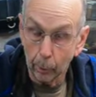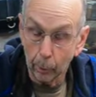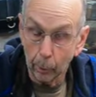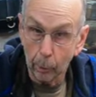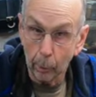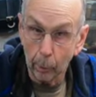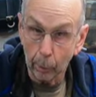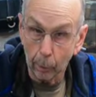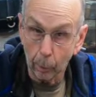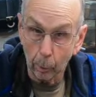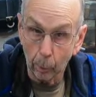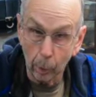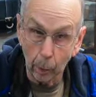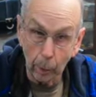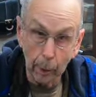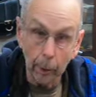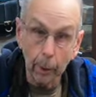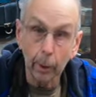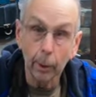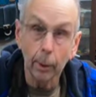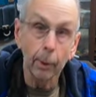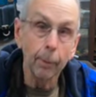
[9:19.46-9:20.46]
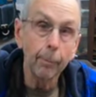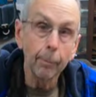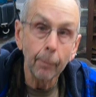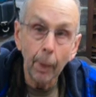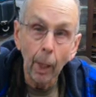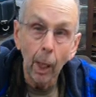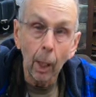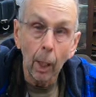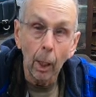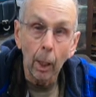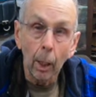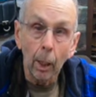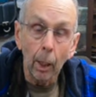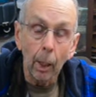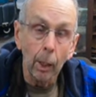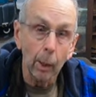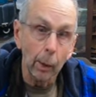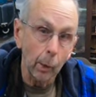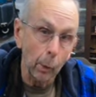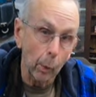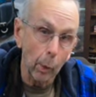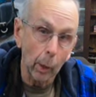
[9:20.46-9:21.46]
your woods, and
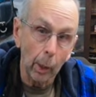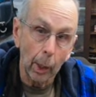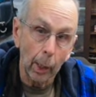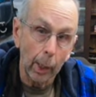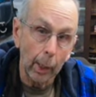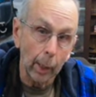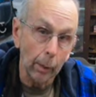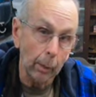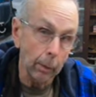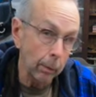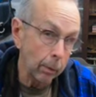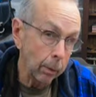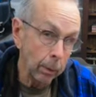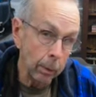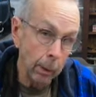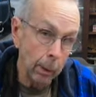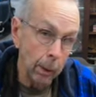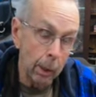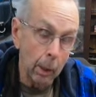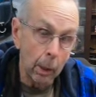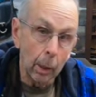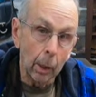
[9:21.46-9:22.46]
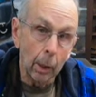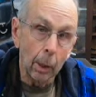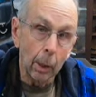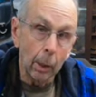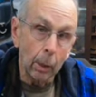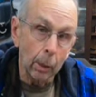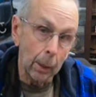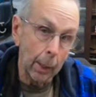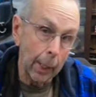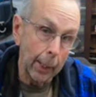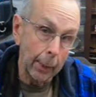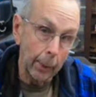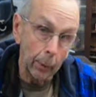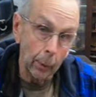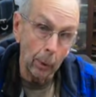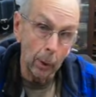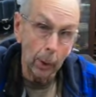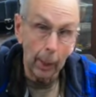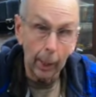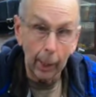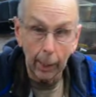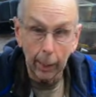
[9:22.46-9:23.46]
you'll have lateral
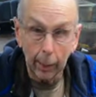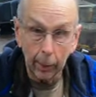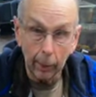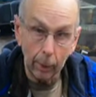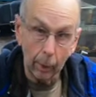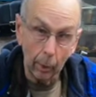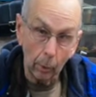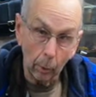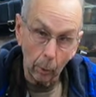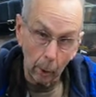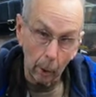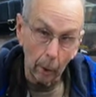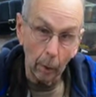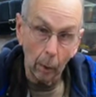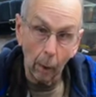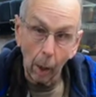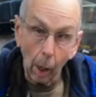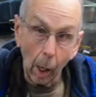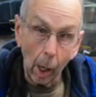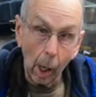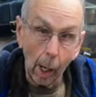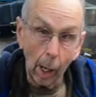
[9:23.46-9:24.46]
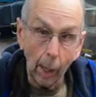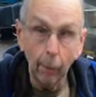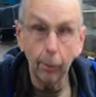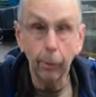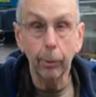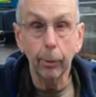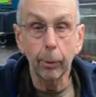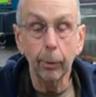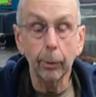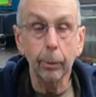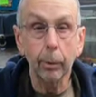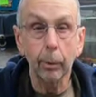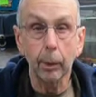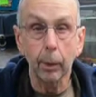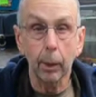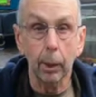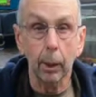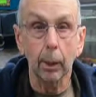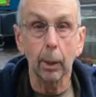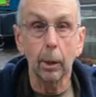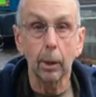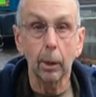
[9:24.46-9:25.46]
lines that run off that
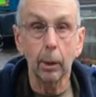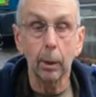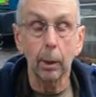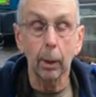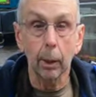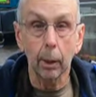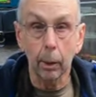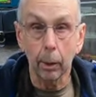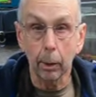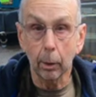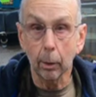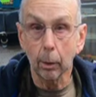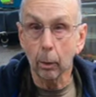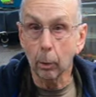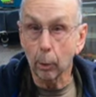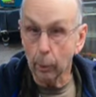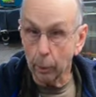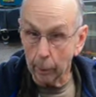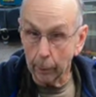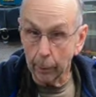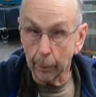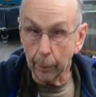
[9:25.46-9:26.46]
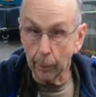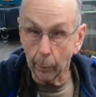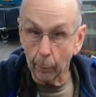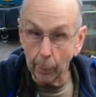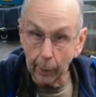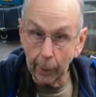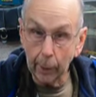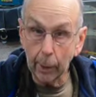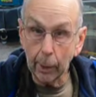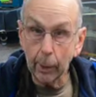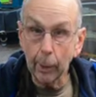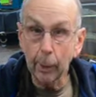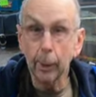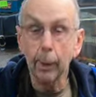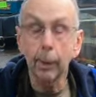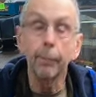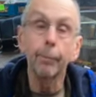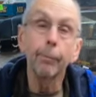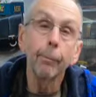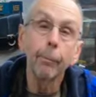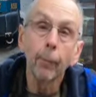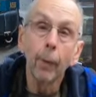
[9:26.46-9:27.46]
go to the trees.
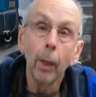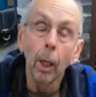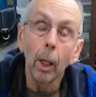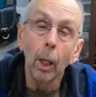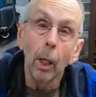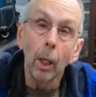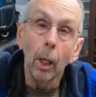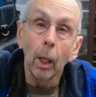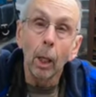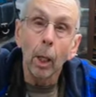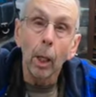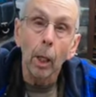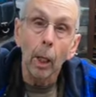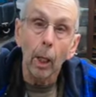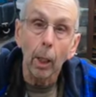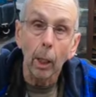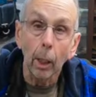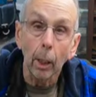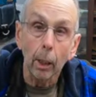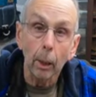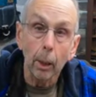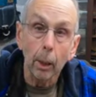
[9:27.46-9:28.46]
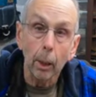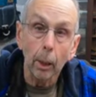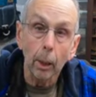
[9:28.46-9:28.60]
And